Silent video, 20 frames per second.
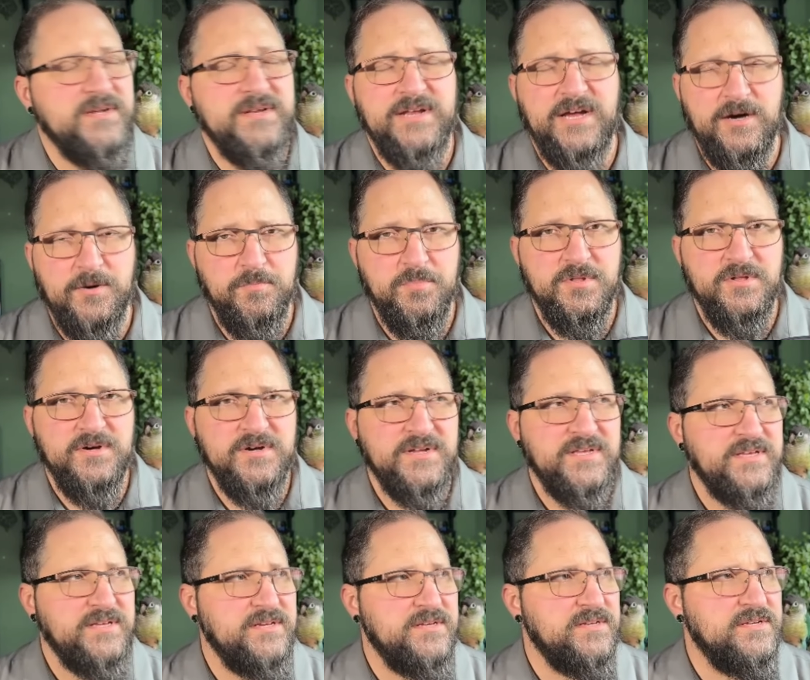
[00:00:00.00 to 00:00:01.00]
Now a plug
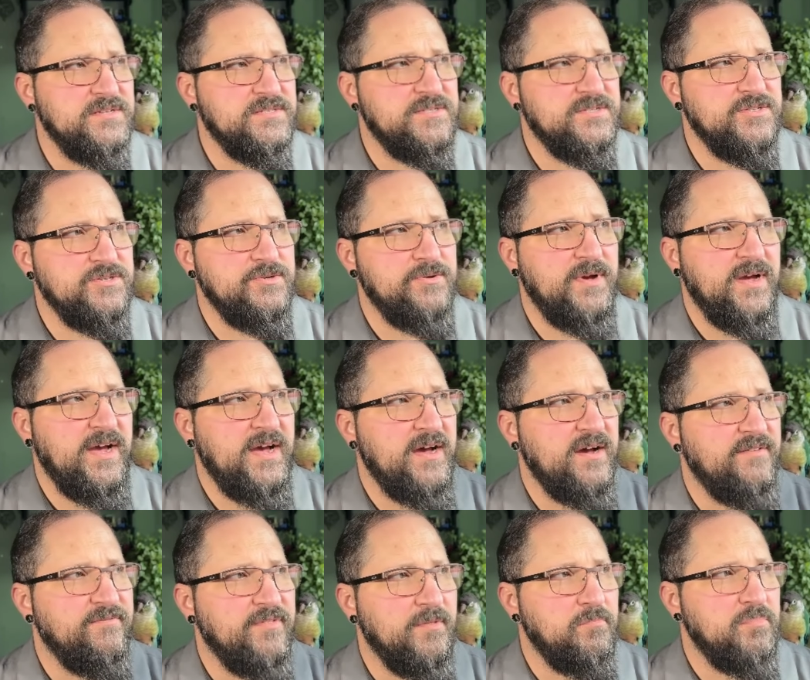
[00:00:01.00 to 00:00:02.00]
is, you
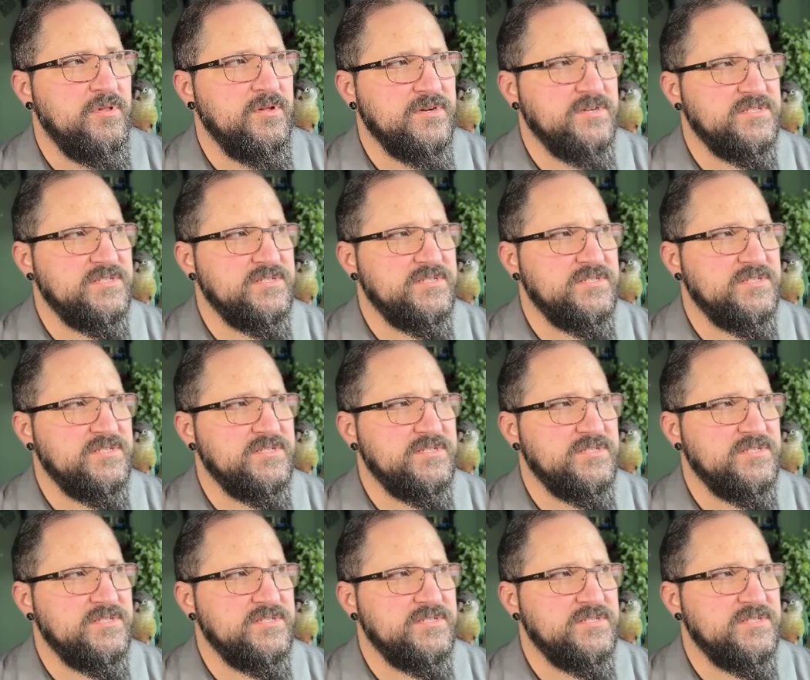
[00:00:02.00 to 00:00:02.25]
have the plug